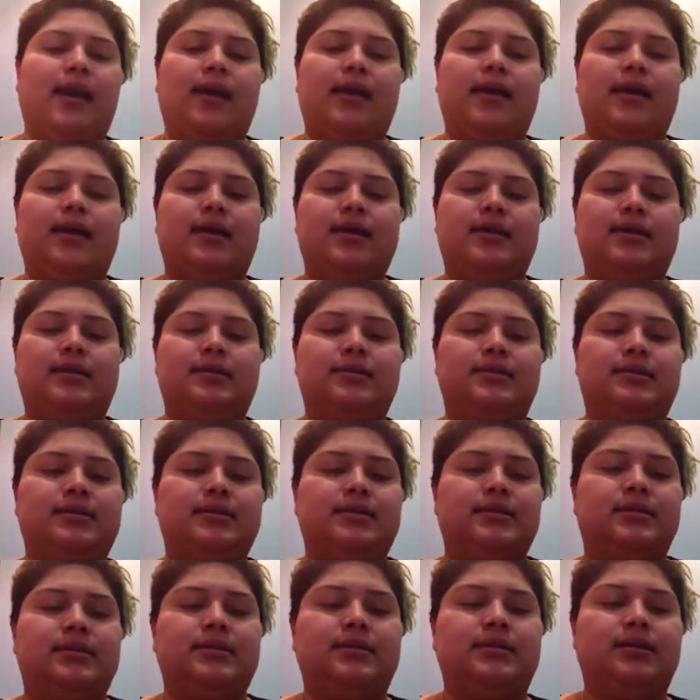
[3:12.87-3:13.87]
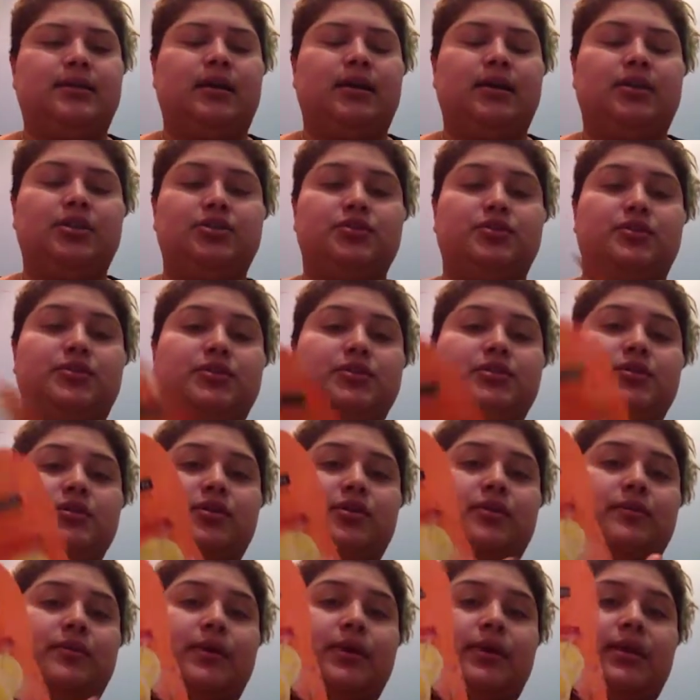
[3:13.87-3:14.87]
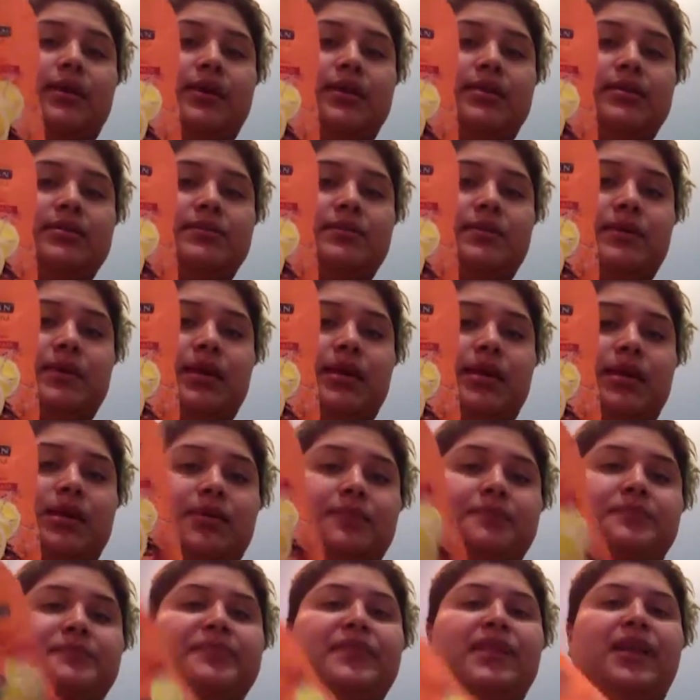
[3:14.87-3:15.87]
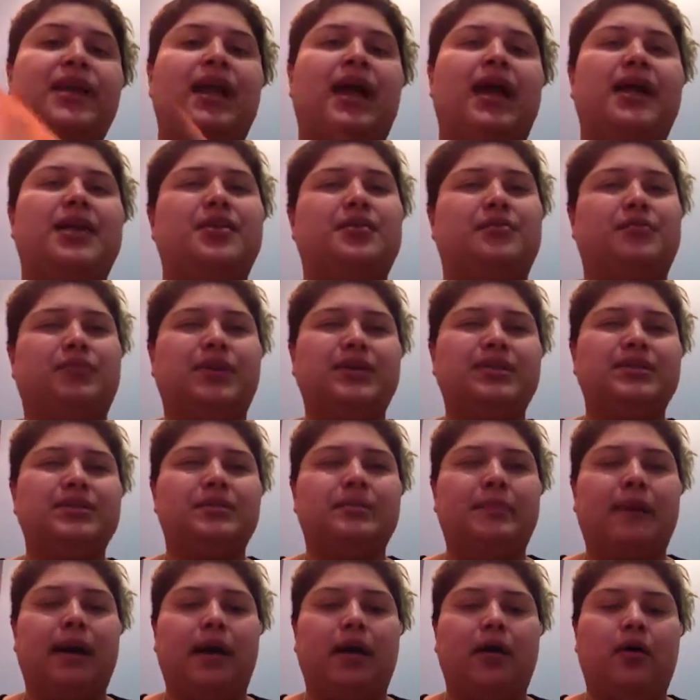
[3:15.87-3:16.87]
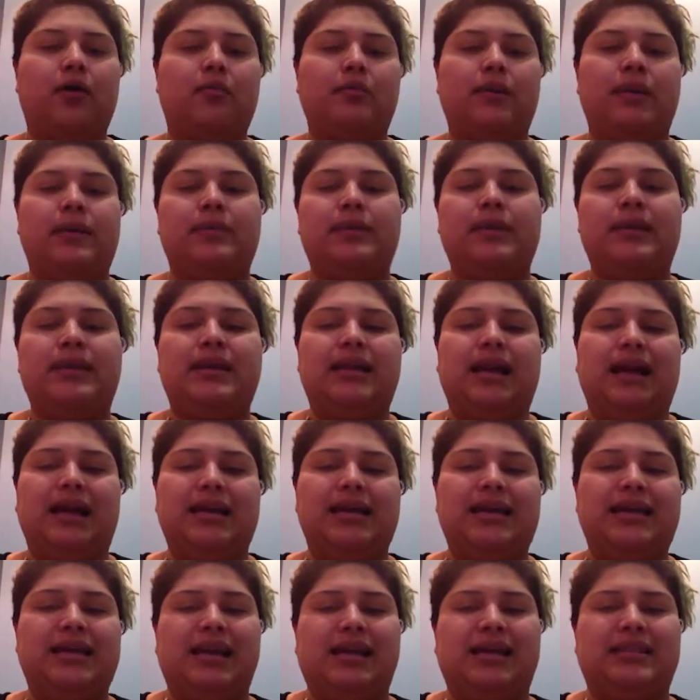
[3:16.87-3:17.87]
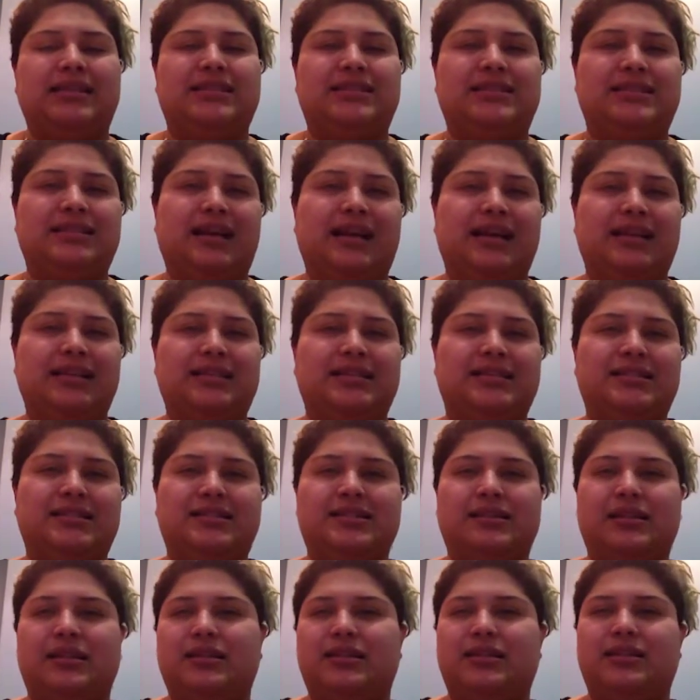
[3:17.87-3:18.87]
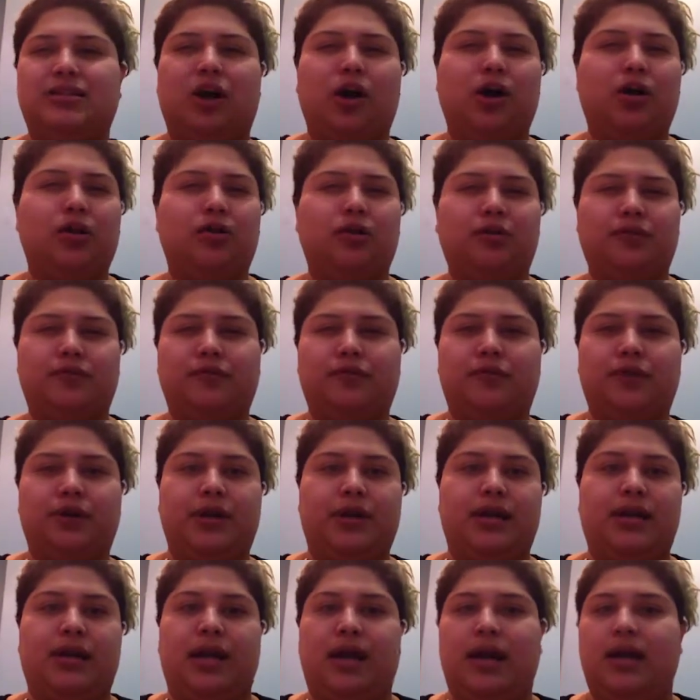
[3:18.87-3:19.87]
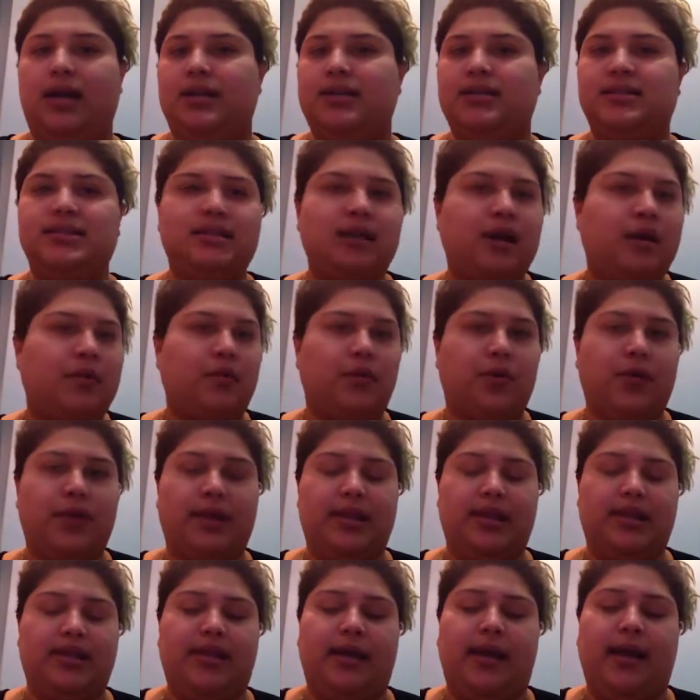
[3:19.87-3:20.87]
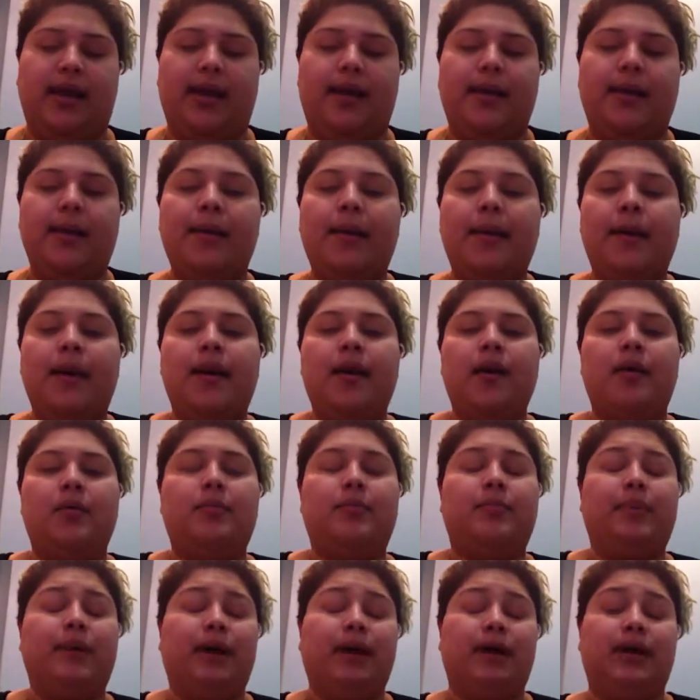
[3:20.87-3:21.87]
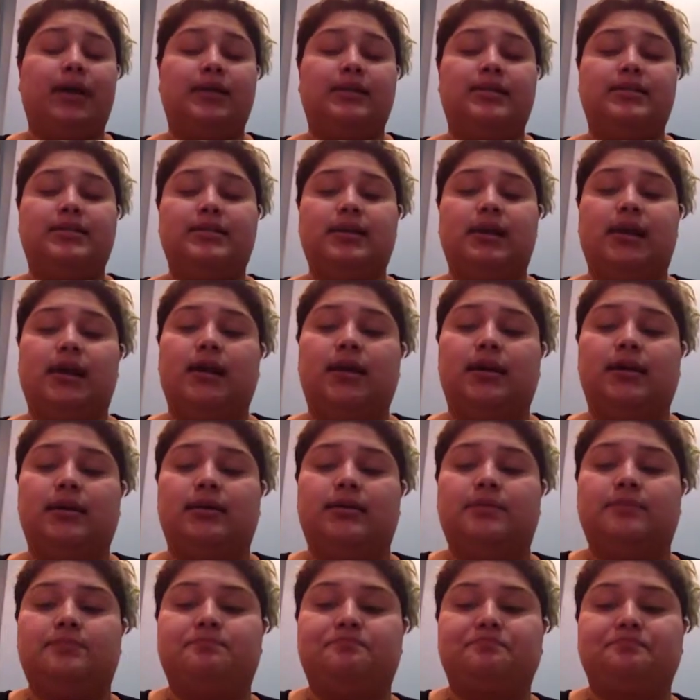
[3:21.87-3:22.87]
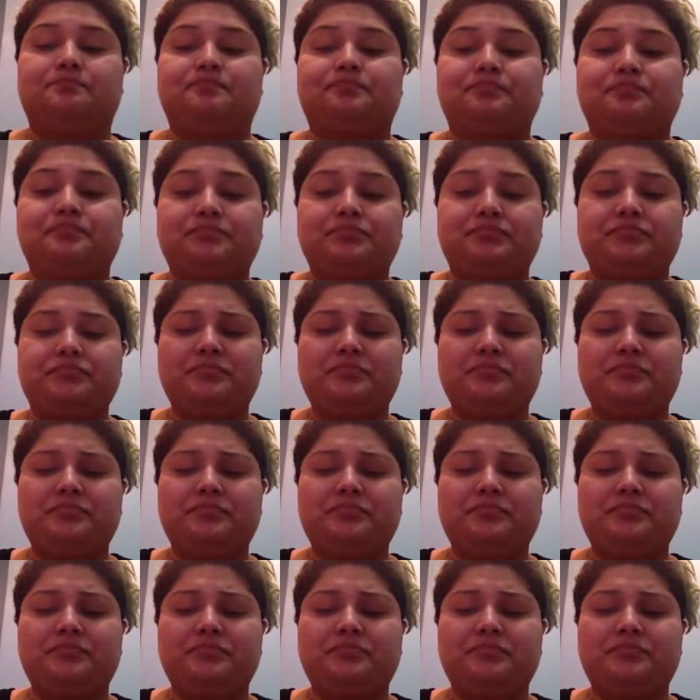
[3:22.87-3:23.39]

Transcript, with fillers: And I showed it to you already, this one here. And it runs about maybe 99 cents, a dollar 49. It's not more than that. But um,